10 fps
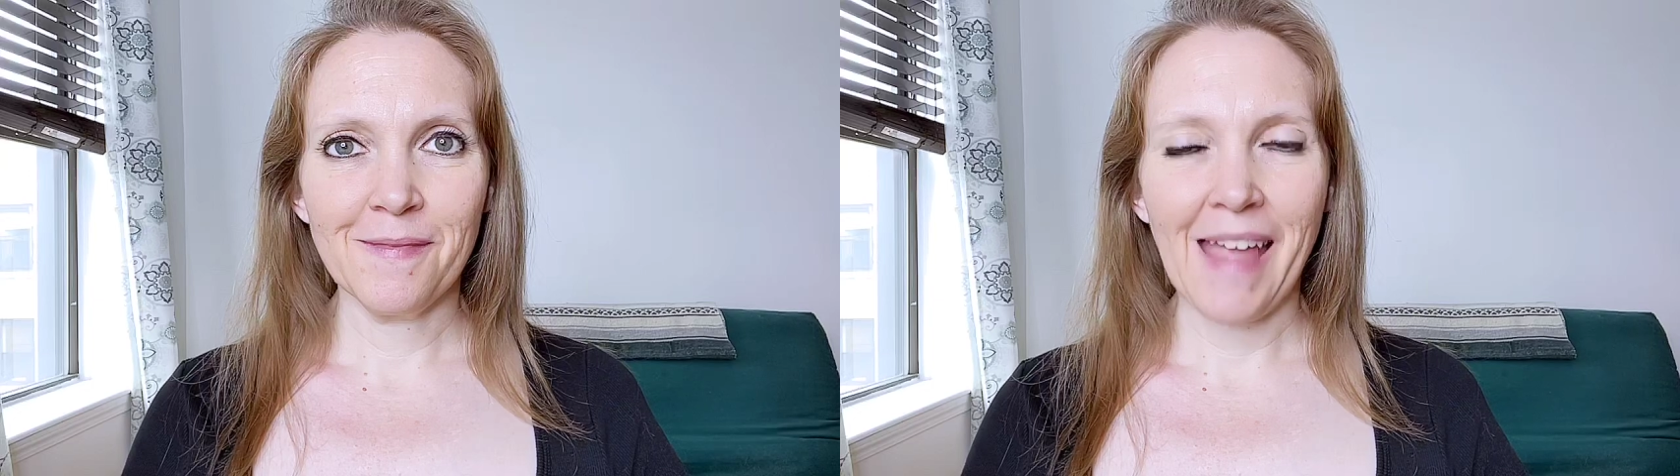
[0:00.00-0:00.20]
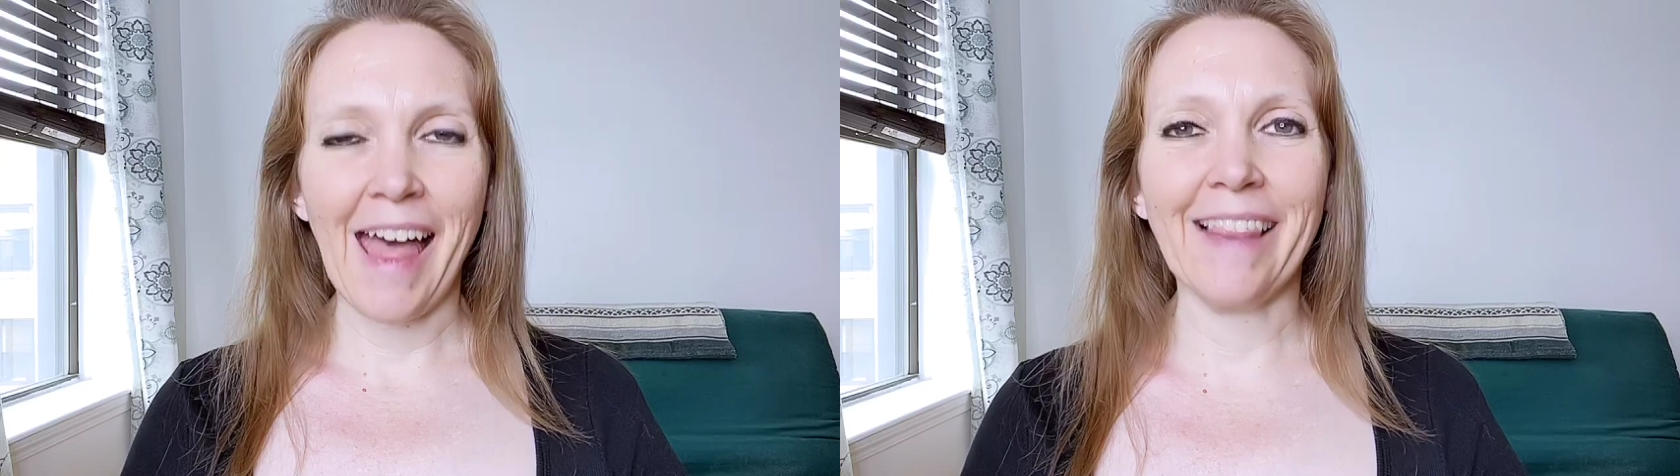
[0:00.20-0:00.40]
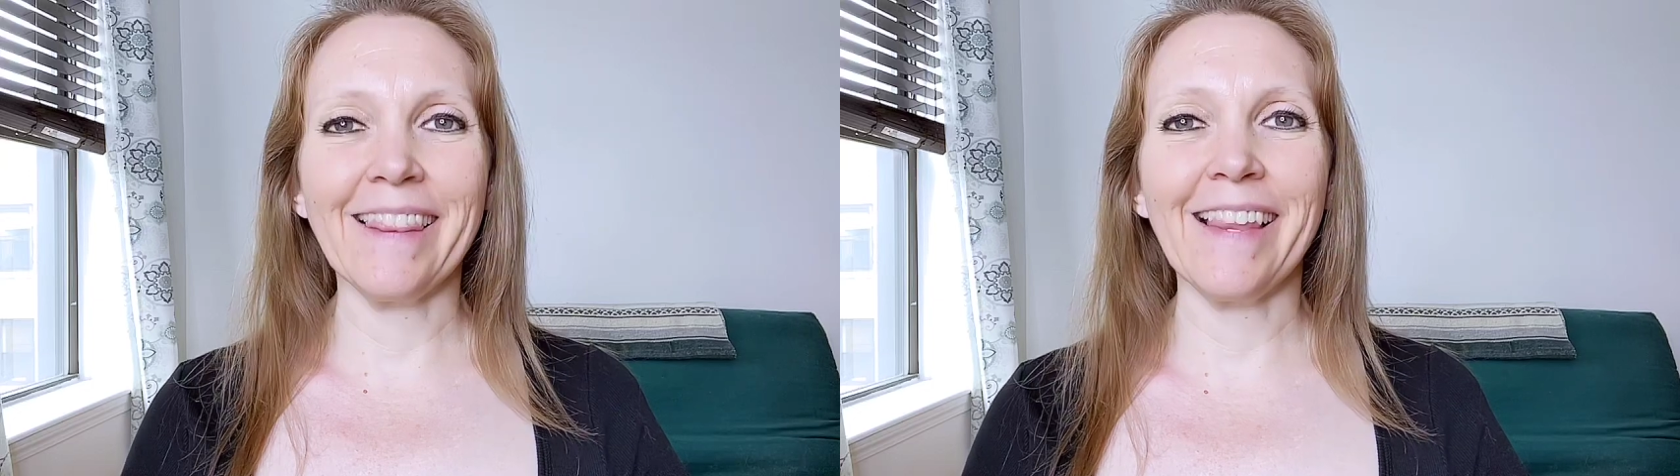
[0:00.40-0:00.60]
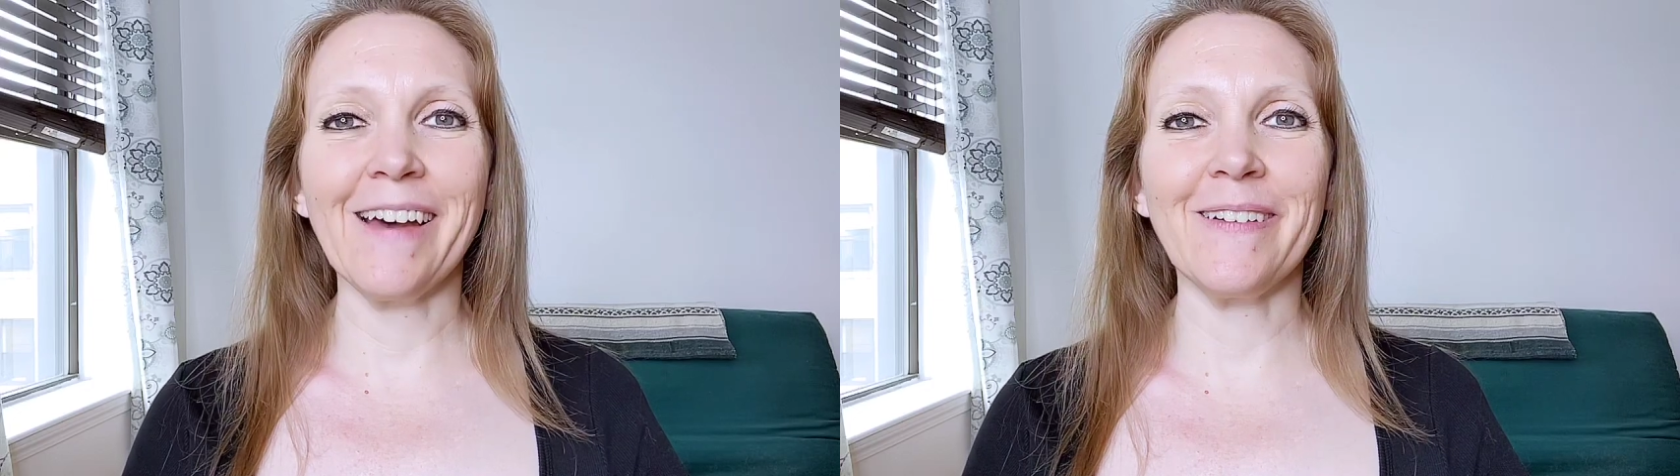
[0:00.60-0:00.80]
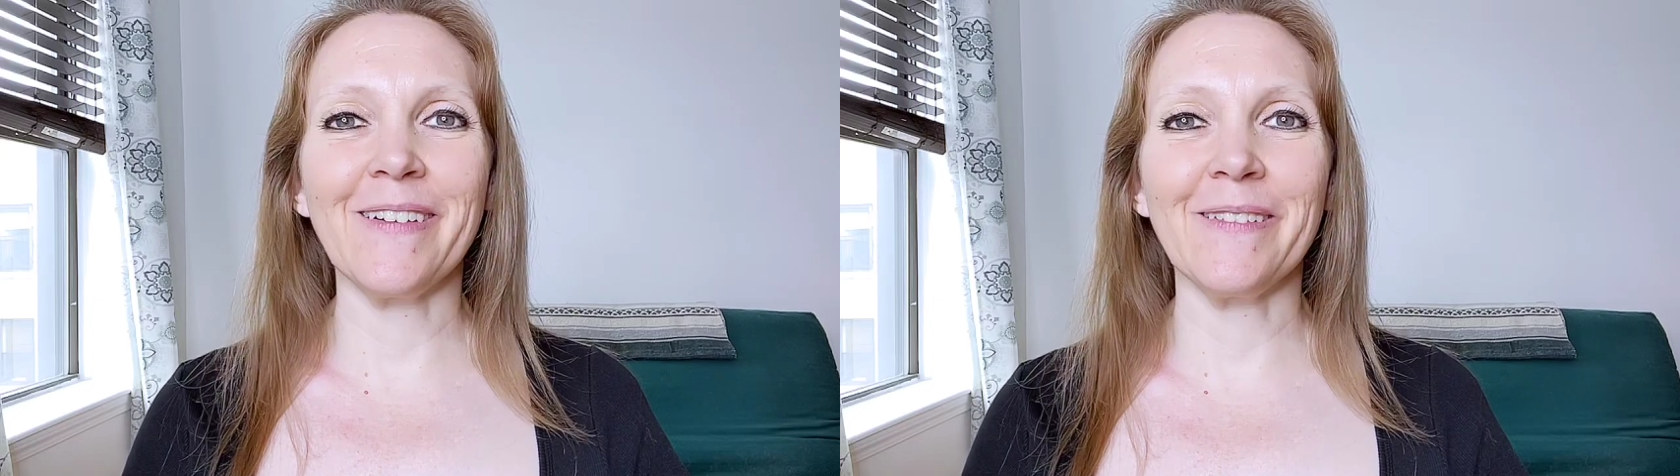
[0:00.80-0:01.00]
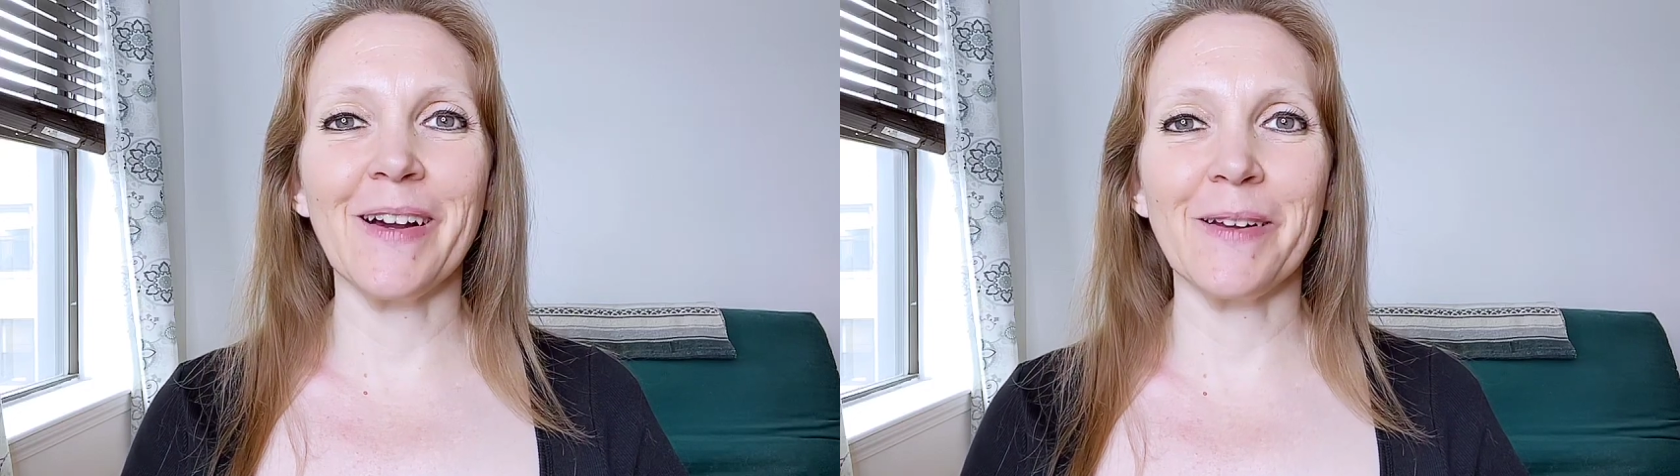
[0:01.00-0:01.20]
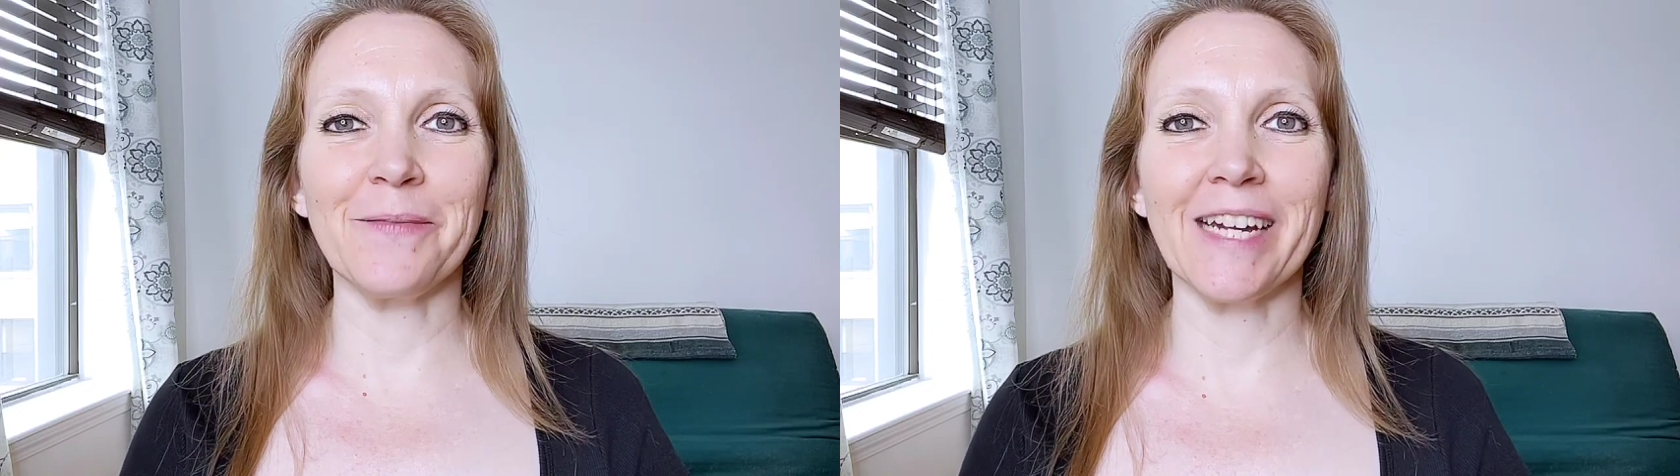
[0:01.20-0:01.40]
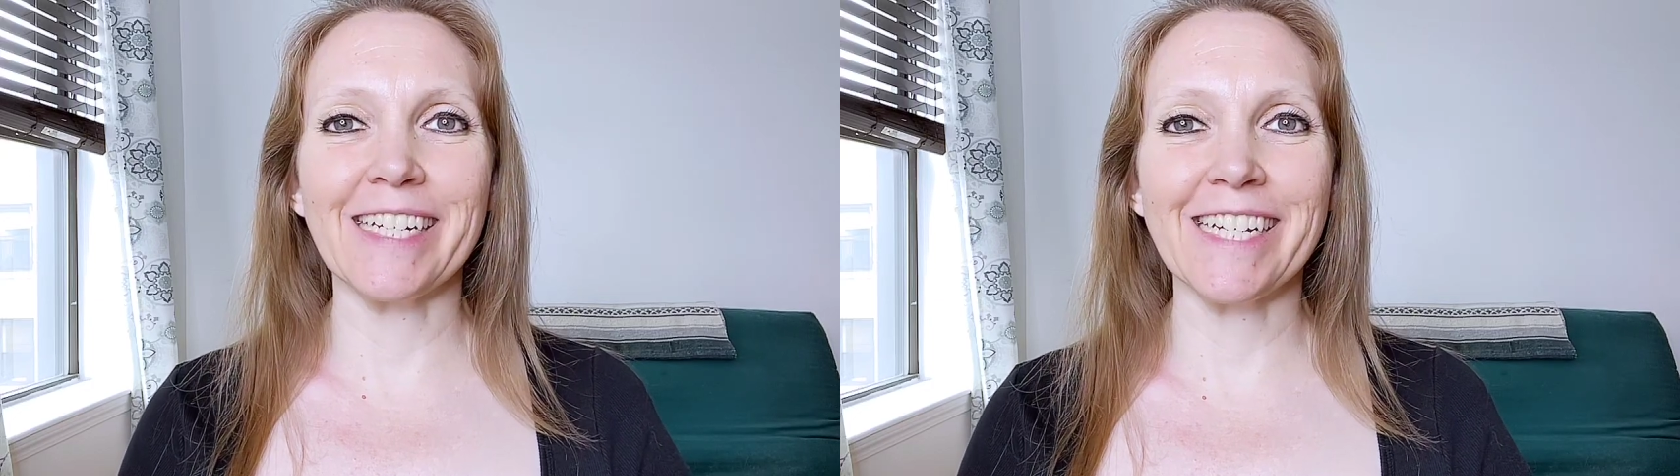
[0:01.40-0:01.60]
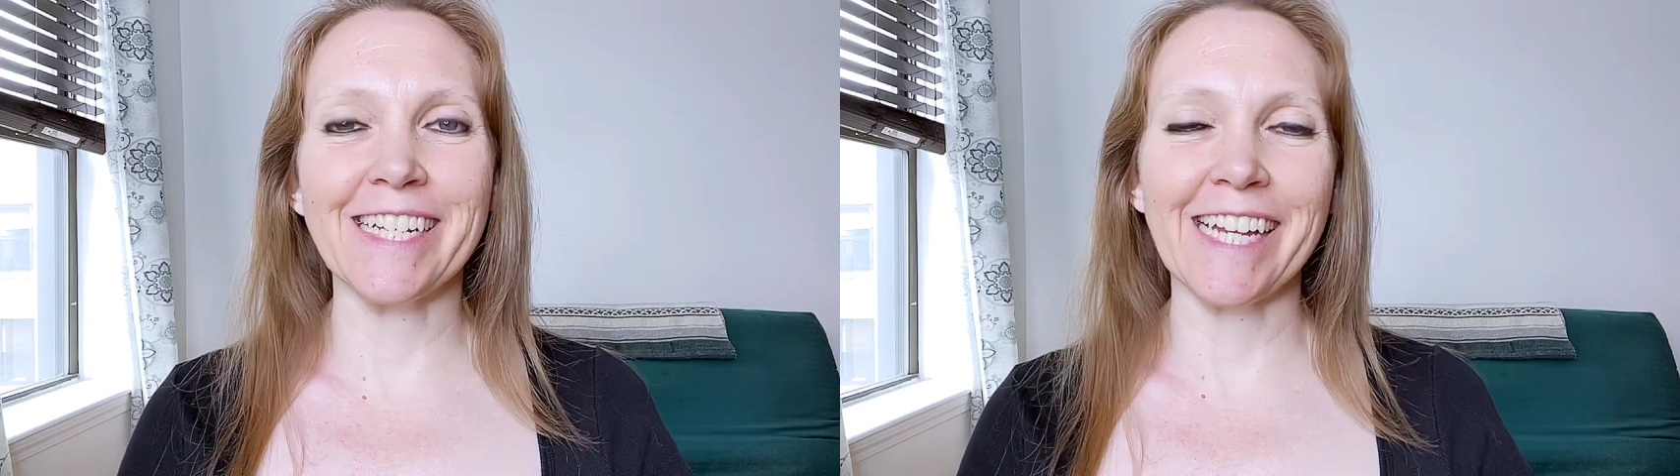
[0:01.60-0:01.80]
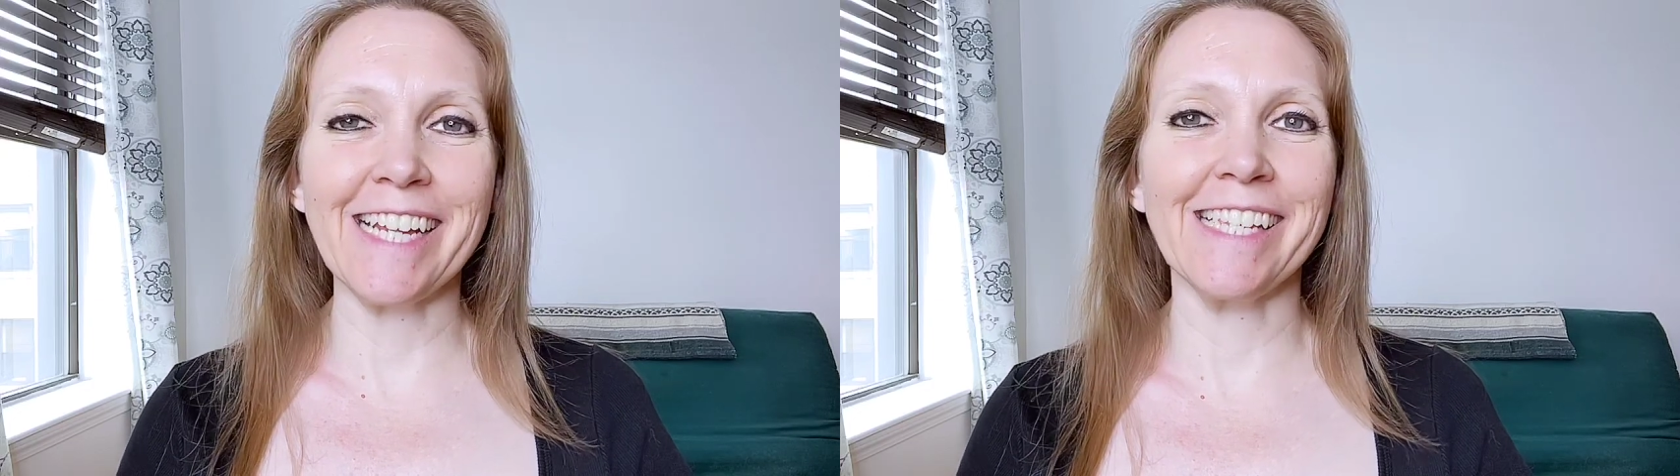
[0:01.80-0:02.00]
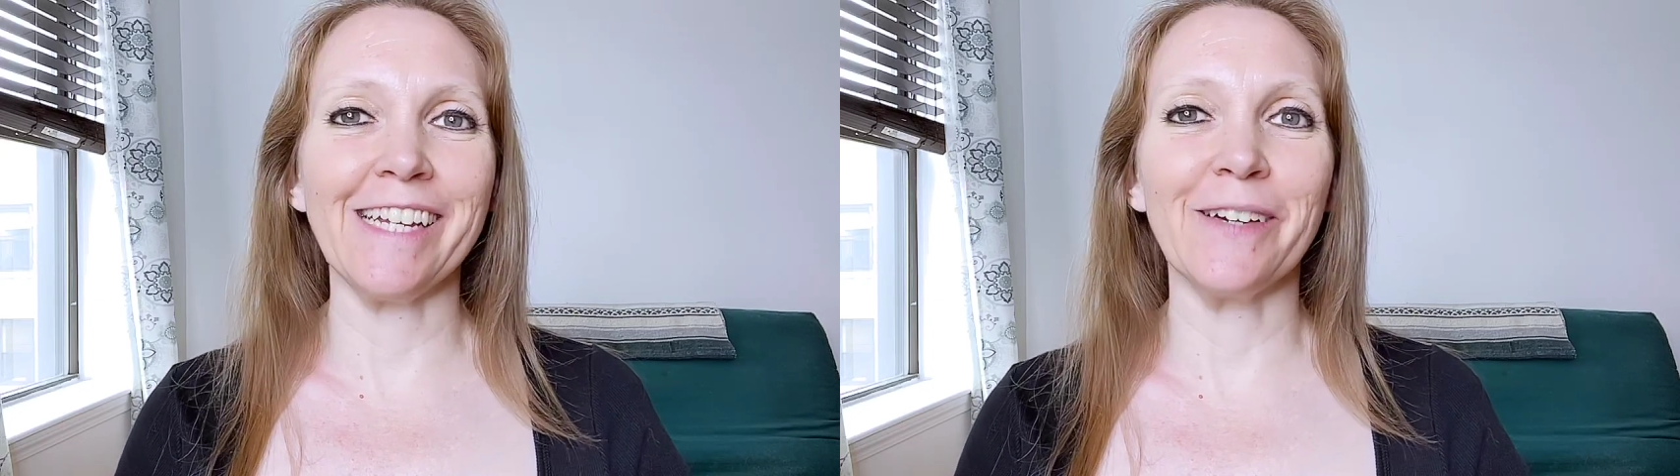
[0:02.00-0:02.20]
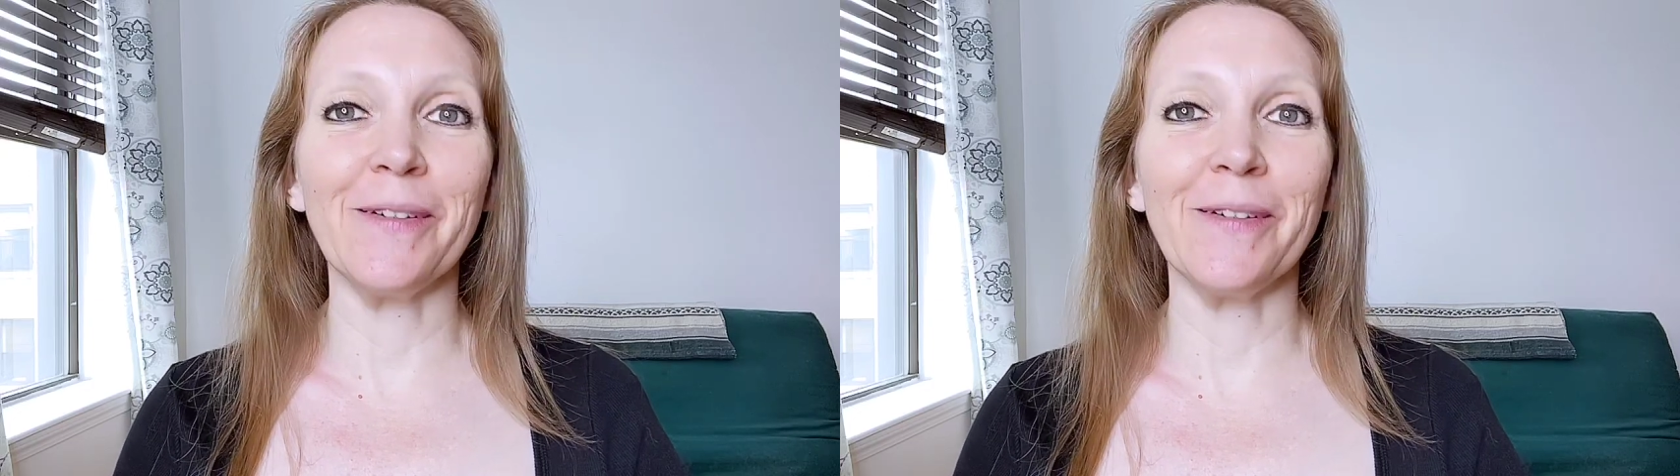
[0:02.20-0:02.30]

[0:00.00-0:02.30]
Hello and welcome back to Shakesyear.